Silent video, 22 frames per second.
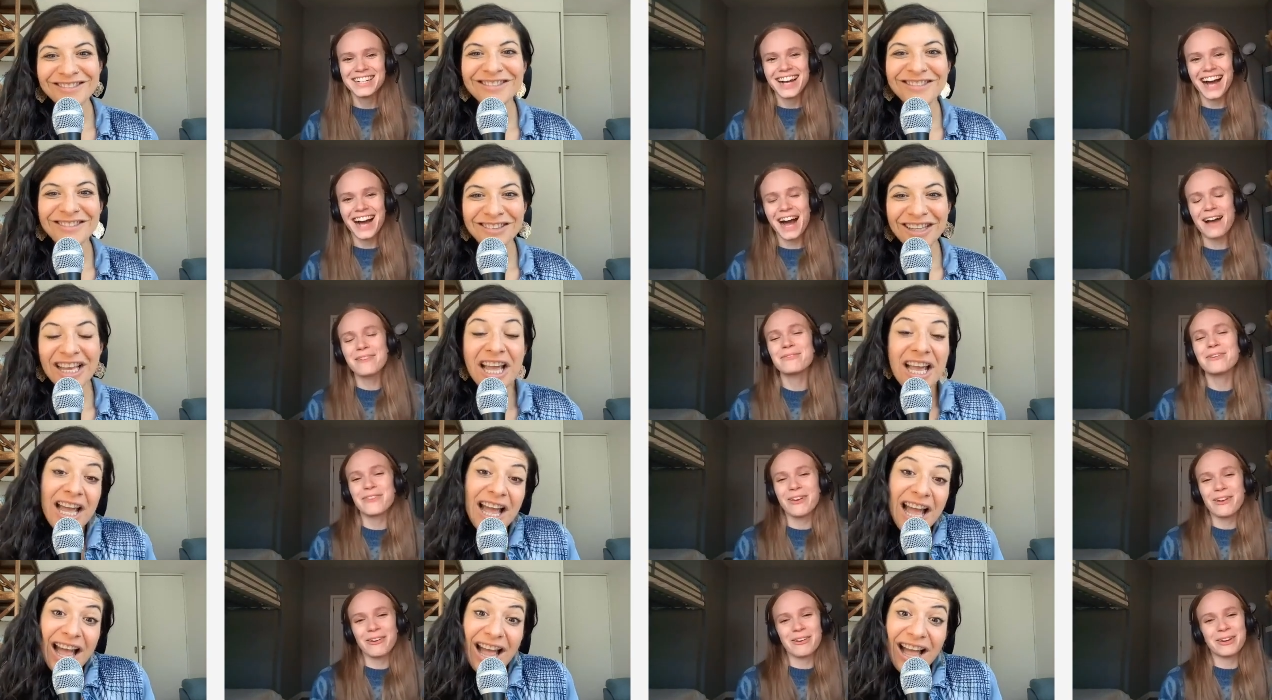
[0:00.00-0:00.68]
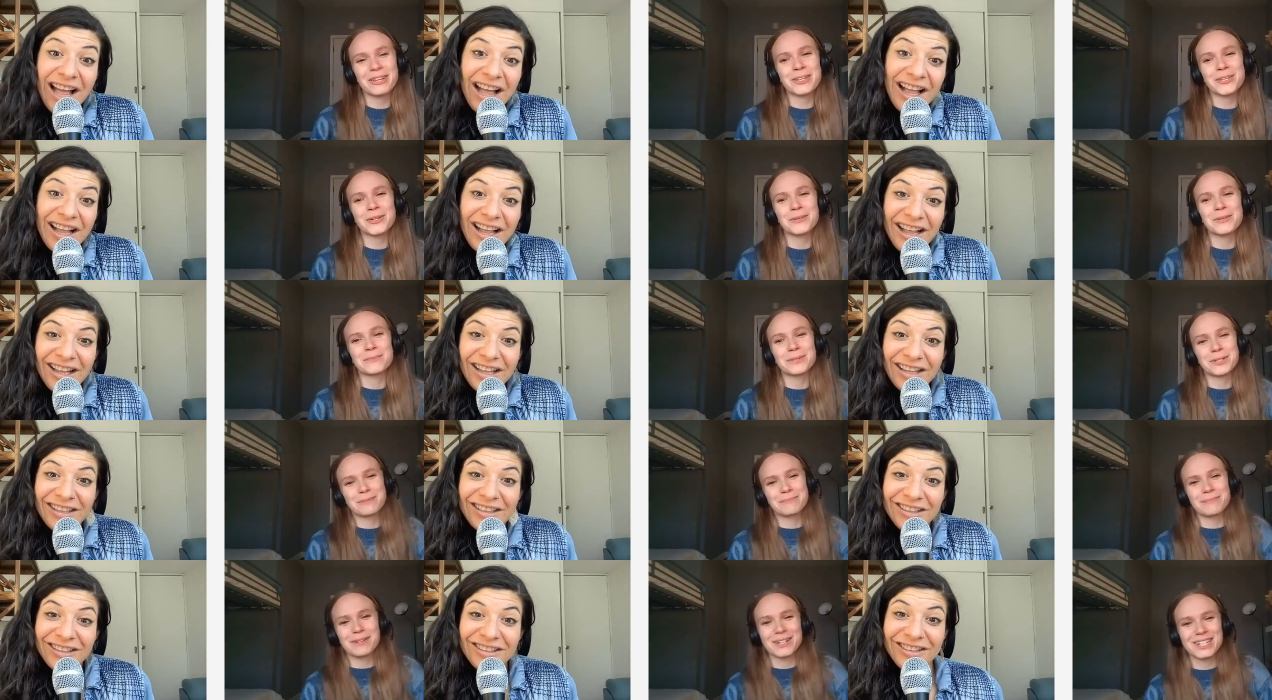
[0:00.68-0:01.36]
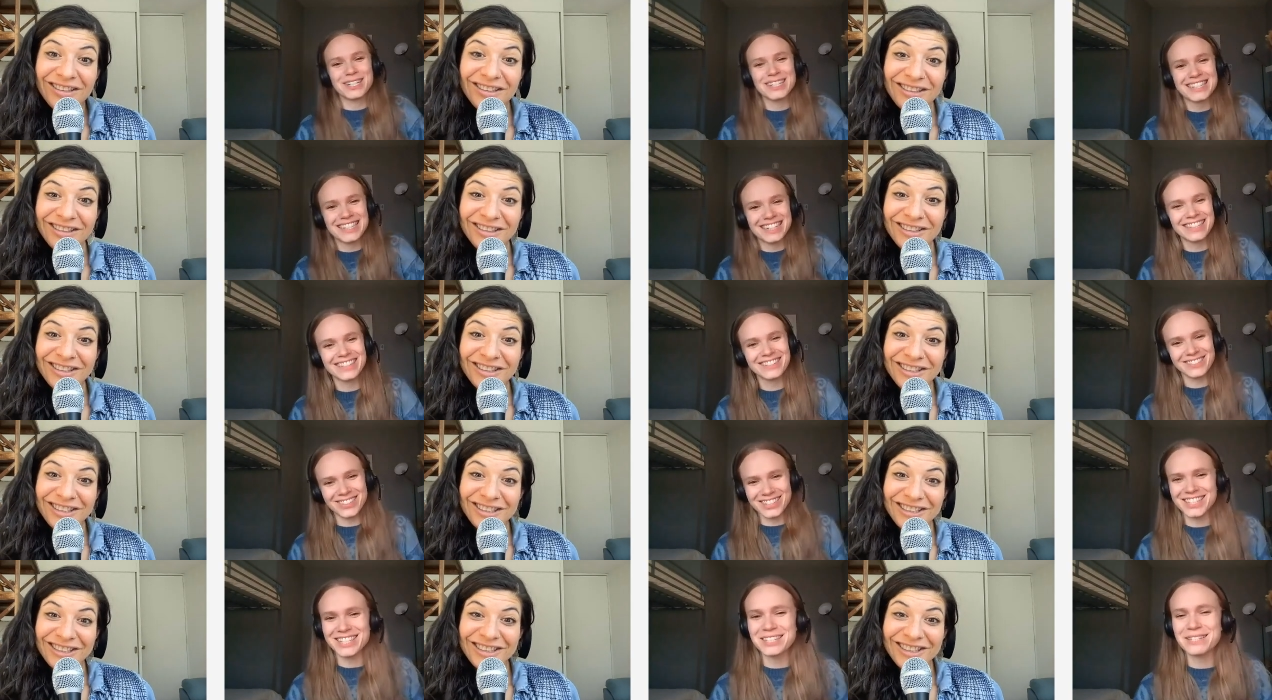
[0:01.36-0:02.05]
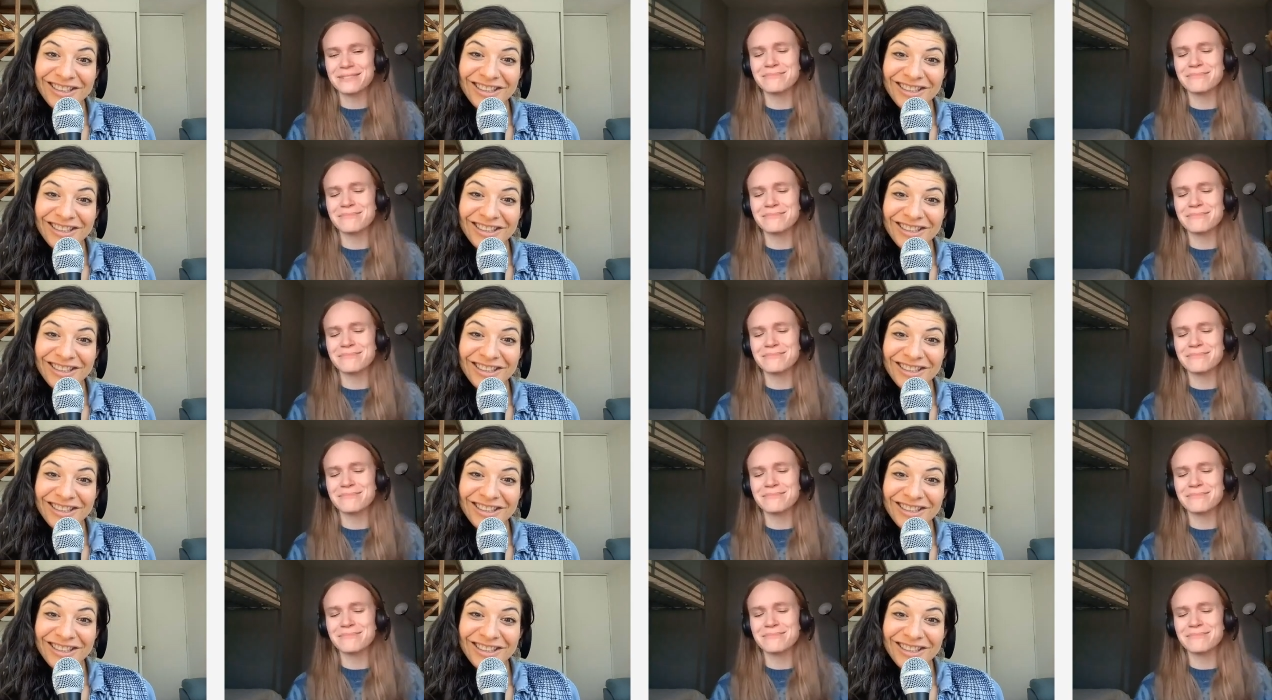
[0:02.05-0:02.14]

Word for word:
Speaker 1: i'm a very humored person which is